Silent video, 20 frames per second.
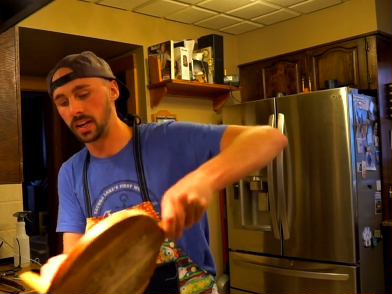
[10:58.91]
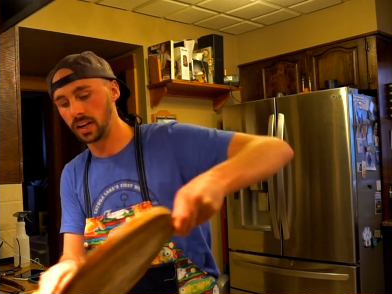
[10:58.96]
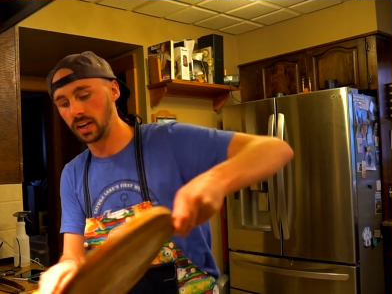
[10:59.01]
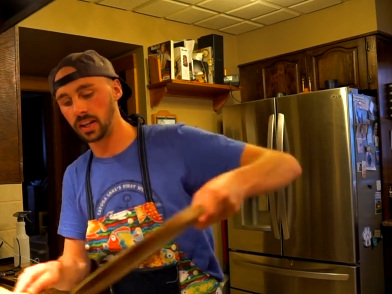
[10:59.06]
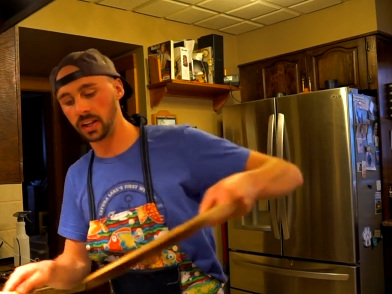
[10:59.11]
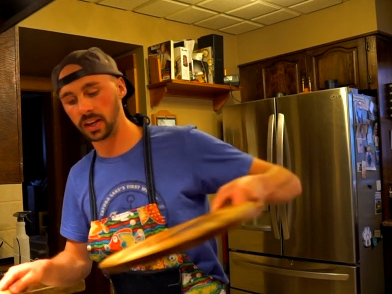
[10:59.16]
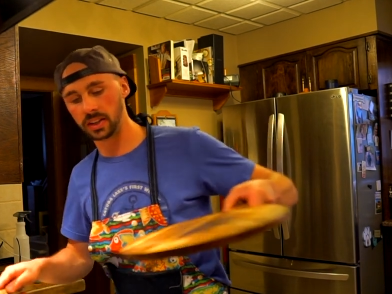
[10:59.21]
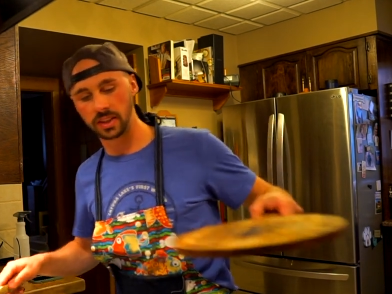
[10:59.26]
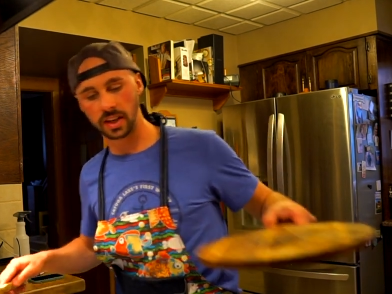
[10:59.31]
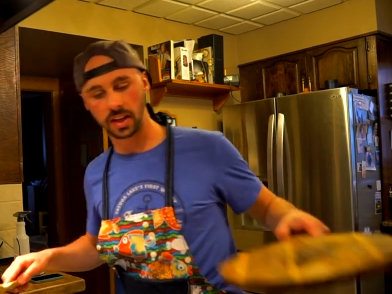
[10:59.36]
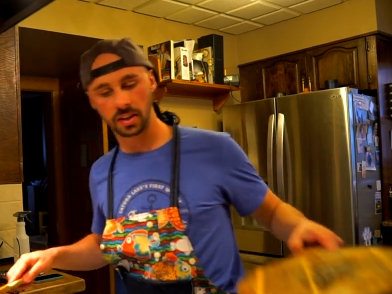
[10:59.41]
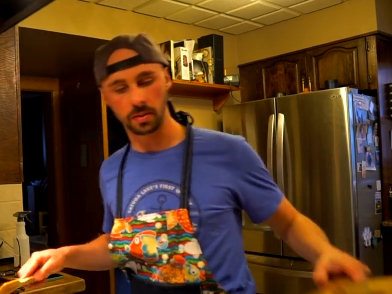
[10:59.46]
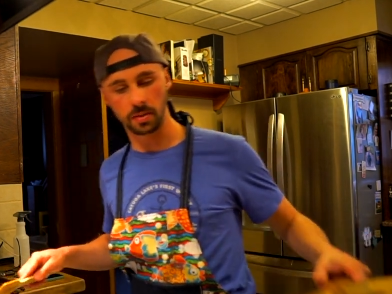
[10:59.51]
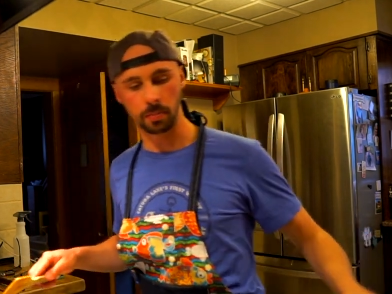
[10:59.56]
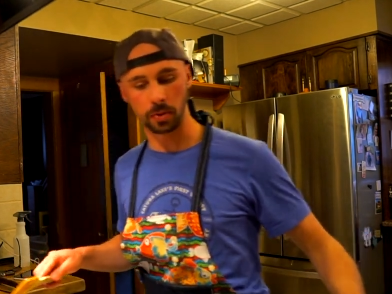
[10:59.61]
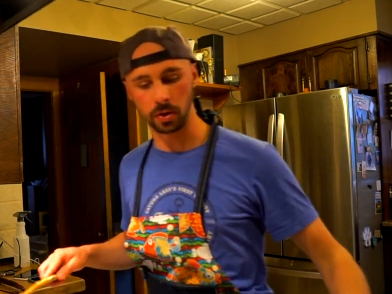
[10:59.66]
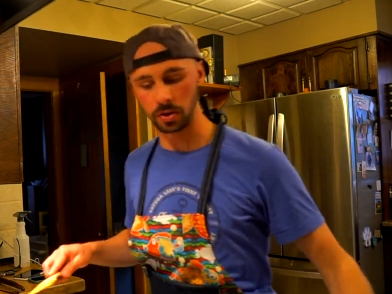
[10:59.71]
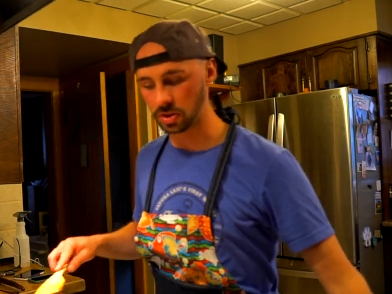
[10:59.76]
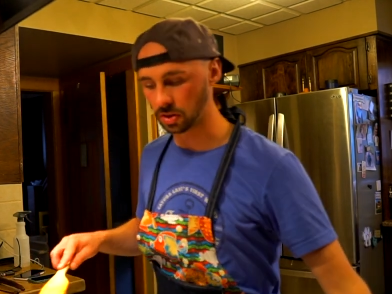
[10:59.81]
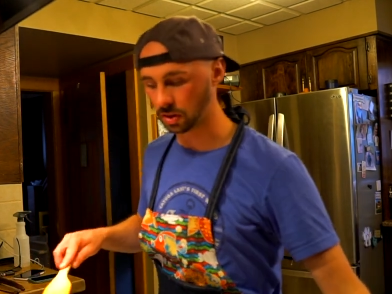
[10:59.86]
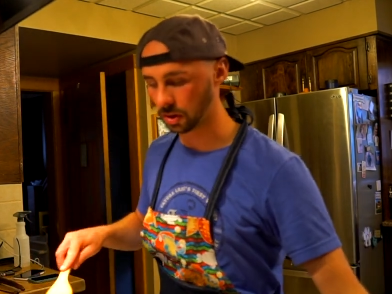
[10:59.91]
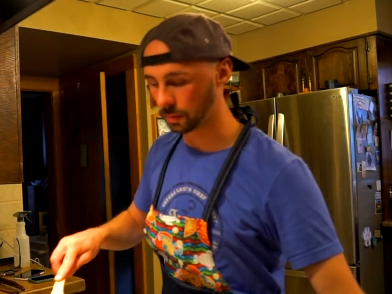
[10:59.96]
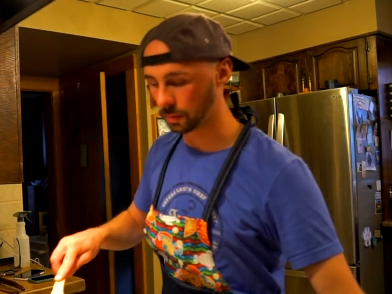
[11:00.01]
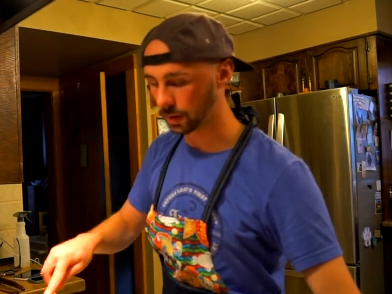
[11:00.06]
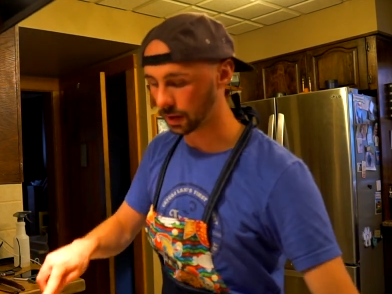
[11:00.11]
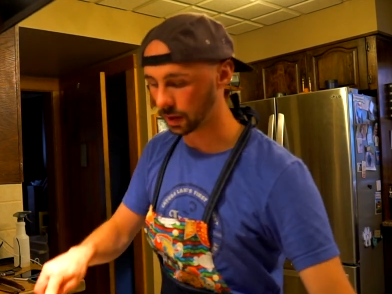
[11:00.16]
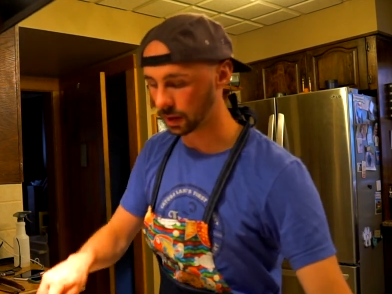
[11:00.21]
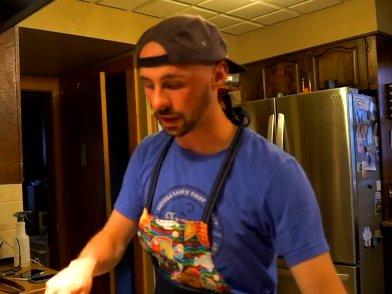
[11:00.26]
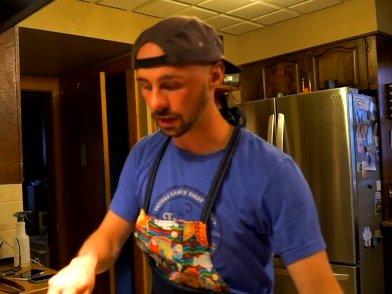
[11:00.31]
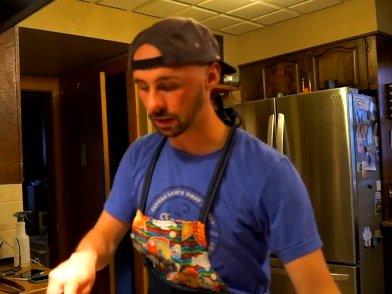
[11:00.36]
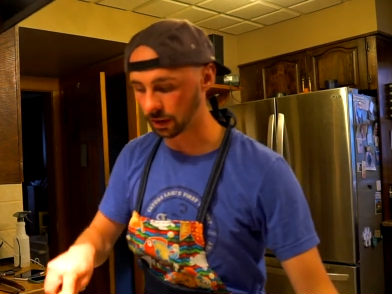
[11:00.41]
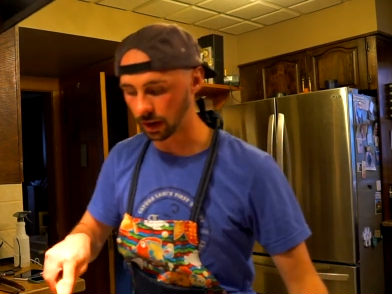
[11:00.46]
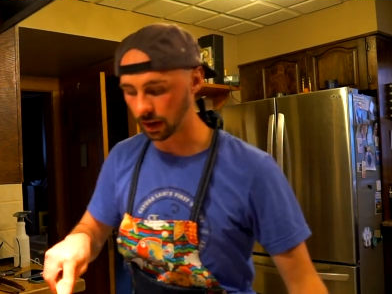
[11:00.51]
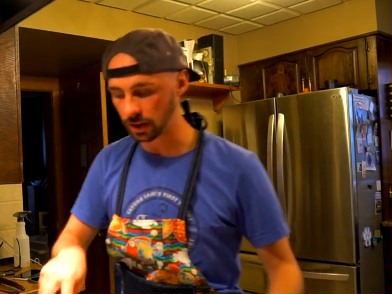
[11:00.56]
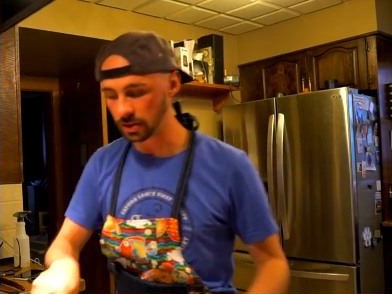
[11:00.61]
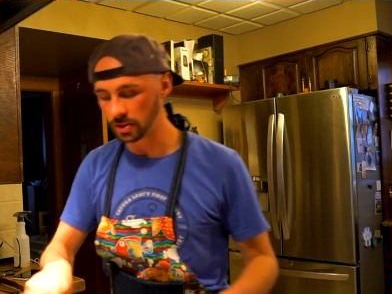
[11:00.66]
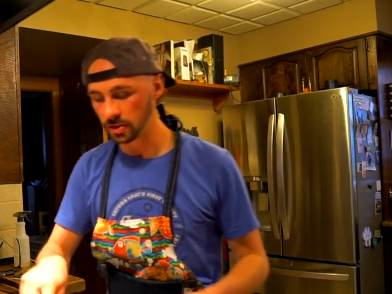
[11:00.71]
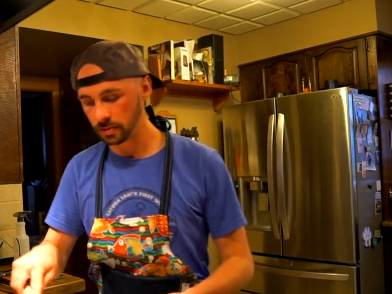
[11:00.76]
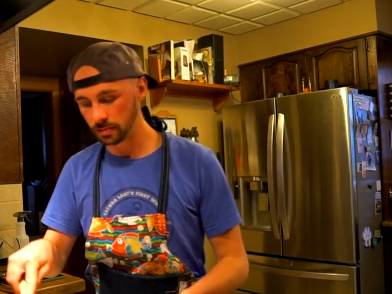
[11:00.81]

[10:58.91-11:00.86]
I like to add the perch a little bit later on,